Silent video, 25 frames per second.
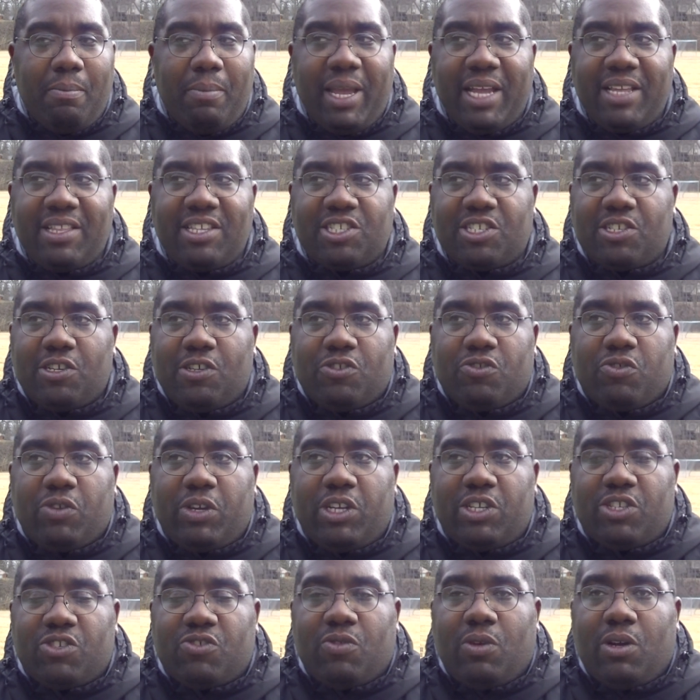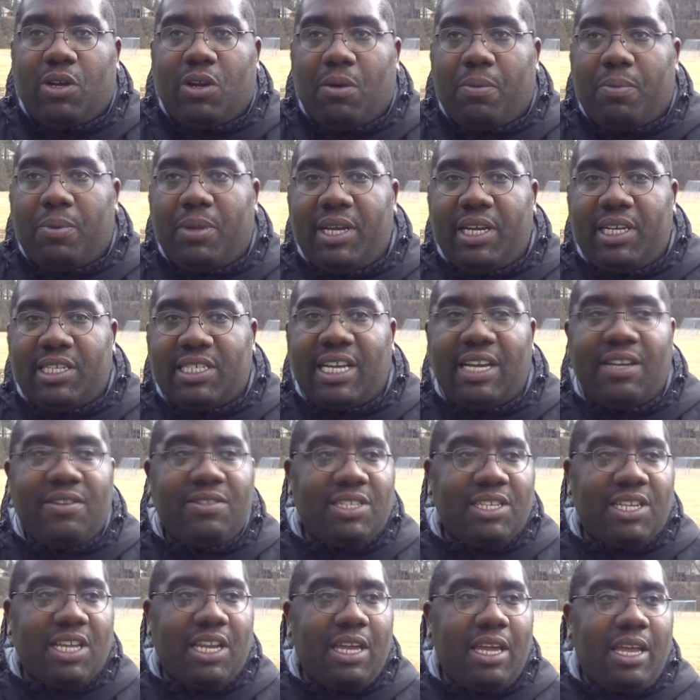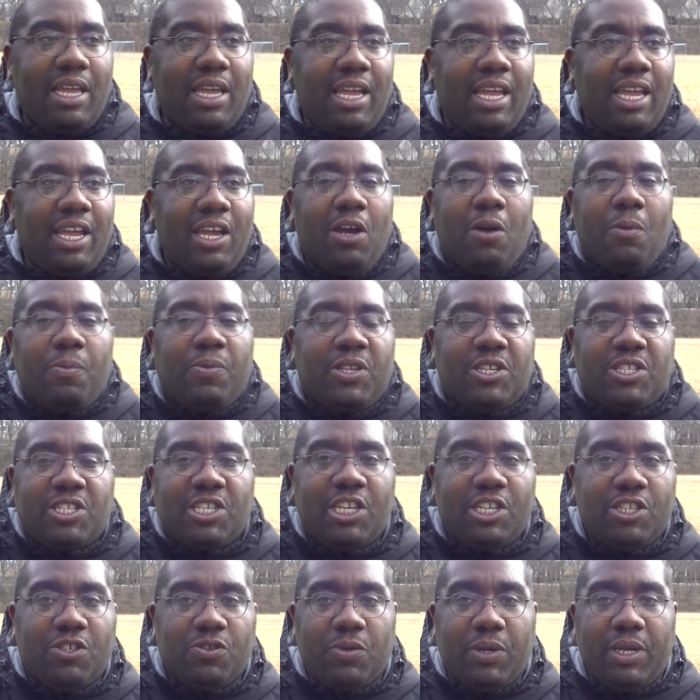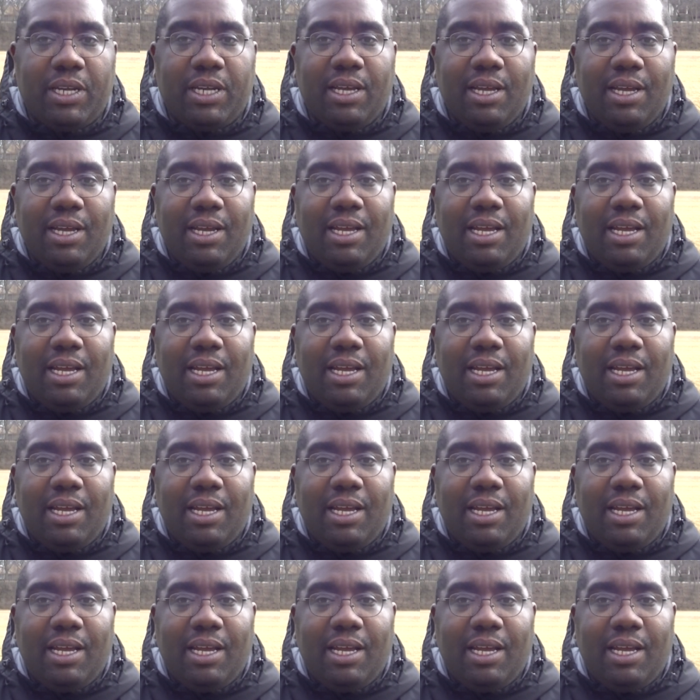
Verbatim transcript: make this country a stronger place? How is it going to help this country?